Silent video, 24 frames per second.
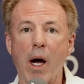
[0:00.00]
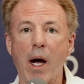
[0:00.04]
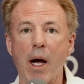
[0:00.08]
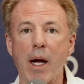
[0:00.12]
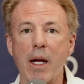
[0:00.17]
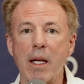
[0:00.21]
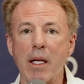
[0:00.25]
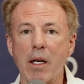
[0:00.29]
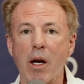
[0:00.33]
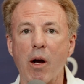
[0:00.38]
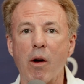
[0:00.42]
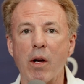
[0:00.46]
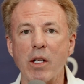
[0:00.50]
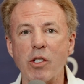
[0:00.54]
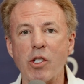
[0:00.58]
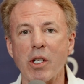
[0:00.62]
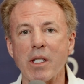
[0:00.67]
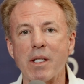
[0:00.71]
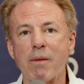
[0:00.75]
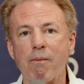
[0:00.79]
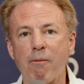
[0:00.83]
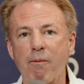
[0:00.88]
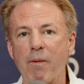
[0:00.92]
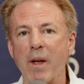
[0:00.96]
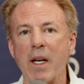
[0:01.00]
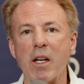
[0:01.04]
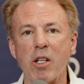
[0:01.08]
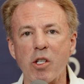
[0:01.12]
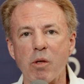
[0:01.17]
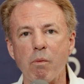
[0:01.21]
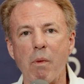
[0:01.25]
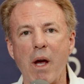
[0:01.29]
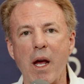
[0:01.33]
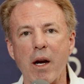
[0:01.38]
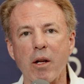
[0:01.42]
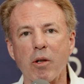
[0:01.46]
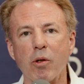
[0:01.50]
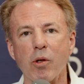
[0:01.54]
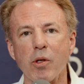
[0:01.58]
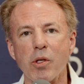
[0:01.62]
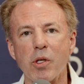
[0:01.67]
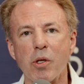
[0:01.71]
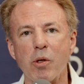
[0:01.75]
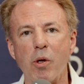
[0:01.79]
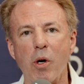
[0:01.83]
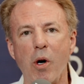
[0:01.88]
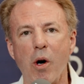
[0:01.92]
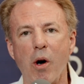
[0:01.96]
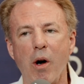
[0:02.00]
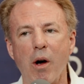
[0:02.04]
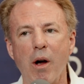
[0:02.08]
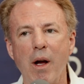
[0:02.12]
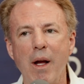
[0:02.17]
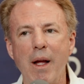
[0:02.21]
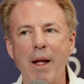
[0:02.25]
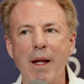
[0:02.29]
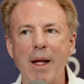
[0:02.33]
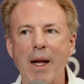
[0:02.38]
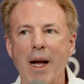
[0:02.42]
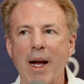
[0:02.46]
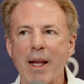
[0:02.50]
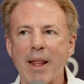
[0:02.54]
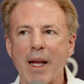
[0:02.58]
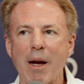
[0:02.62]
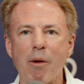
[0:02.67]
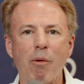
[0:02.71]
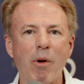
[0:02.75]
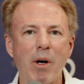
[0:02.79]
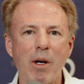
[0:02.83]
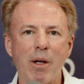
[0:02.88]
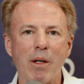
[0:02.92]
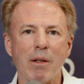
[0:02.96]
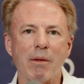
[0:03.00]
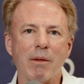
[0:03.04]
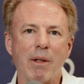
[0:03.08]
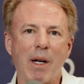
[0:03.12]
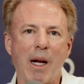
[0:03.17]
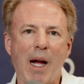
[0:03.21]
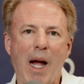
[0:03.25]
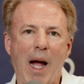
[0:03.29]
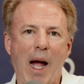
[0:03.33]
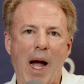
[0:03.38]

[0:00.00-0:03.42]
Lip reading: had just finished medical school, I thought, well,